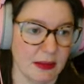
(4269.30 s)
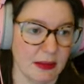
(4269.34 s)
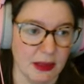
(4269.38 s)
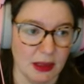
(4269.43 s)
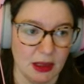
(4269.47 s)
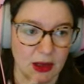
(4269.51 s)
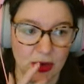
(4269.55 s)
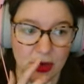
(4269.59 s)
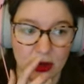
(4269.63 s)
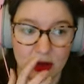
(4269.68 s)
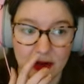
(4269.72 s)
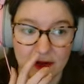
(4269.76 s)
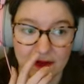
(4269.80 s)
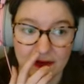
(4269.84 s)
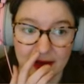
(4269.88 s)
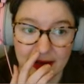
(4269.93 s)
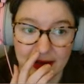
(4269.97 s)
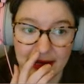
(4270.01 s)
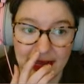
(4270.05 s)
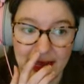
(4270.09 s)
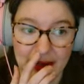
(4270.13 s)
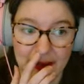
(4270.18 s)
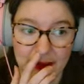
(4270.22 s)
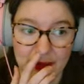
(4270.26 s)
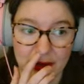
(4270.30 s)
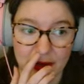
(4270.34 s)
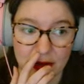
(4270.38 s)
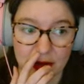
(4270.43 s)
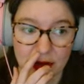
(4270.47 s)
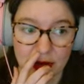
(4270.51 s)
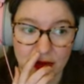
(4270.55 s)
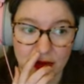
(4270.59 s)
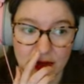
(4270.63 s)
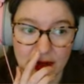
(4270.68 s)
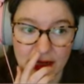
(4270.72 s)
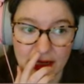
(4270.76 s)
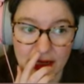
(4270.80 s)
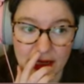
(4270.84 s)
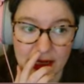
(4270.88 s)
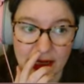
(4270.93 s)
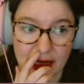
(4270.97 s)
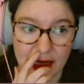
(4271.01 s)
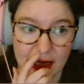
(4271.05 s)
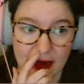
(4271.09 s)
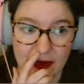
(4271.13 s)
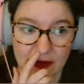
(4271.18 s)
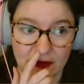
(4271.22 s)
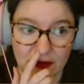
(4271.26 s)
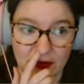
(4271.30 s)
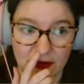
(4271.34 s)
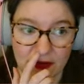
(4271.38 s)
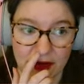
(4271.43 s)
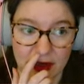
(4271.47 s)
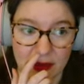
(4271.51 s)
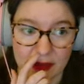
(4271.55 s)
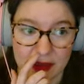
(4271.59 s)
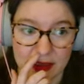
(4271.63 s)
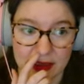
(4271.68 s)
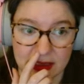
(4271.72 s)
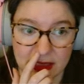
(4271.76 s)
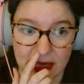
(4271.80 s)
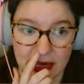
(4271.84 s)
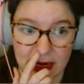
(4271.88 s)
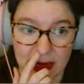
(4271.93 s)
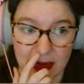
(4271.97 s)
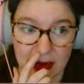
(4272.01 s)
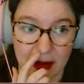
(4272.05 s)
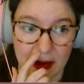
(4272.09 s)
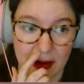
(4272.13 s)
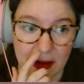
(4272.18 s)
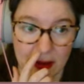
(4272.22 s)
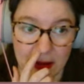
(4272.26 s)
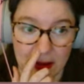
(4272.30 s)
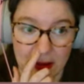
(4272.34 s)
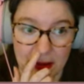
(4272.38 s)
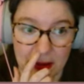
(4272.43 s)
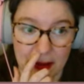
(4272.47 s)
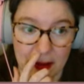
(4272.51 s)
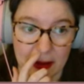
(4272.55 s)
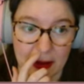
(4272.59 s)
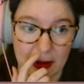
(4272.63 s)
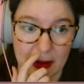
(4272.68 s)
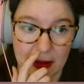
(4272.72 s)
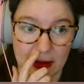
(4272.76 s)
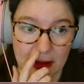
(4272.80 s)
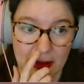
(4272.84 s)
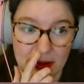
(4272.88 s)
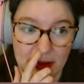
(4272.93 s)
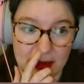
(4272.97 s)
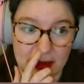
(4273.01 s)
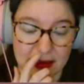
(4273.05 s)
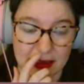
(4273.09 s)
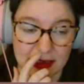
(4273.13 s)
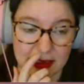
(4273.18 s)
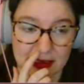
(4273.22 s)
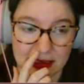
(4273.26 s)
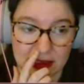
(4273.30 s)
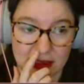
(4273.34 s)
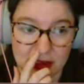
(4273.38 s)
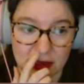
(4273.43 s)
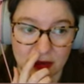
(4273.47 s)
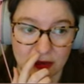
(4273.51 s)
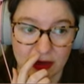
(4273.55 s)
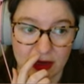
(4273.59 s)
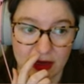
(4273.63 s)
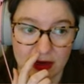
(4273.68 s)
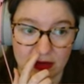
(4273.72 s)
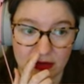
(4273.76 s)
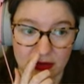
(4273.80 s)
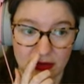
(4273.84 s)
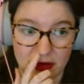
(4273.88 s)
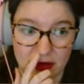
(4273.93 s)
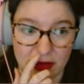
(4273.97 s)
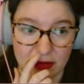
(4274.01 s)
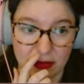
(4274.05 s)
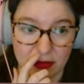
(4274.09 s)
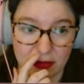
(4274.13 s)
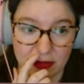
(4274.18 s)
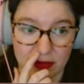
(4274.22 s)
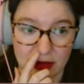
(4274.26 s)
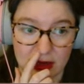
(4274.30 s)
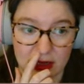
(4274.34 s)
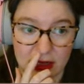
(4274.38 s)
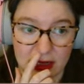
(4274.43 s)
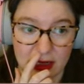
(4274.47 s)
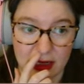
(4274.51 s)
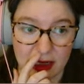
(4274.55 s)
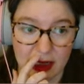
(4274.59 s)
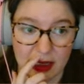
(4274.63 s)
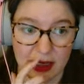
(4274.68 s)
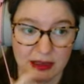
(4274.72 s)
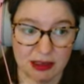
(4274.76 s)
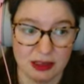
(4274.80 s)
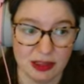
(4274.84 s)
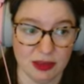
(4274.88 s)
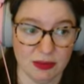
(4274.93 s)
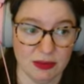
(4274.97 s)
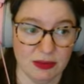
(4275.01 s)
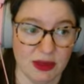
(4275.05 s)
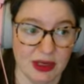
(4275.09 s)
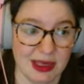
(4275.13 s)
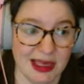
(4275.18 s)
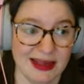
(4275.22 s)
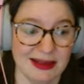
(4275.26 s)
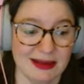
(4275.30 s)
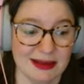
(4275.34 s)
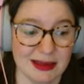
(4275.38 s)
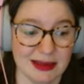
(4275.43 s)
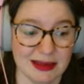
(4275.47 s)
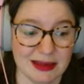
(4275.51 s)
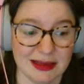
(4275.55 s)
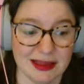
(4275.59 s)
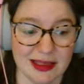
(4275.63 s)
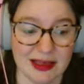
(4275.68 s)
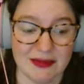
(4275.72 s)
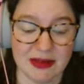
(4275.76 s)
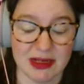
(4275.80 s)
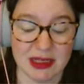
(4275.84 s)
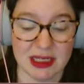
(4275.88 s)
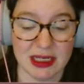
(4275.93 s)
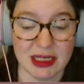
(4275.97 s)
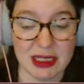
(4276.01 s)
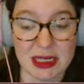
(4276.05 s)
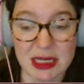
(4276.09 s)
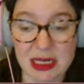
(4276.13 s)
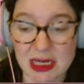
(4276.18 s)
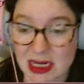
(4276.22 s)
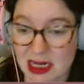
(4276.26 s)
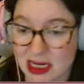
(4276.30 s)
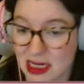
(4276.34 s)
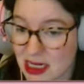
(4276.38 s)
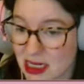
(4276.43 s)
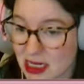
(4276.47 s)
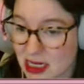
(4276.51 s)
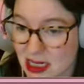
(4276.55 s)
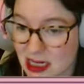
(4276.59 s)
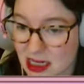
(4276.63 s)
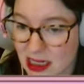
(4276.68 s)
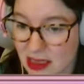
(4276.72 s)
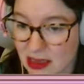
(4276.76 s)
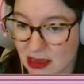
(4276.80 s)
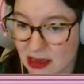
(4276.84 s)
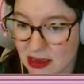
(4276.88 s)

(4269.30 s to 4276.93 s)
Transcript: Cult of the Lamb currently at 50%, Assassin's Creed 33, and something else 17.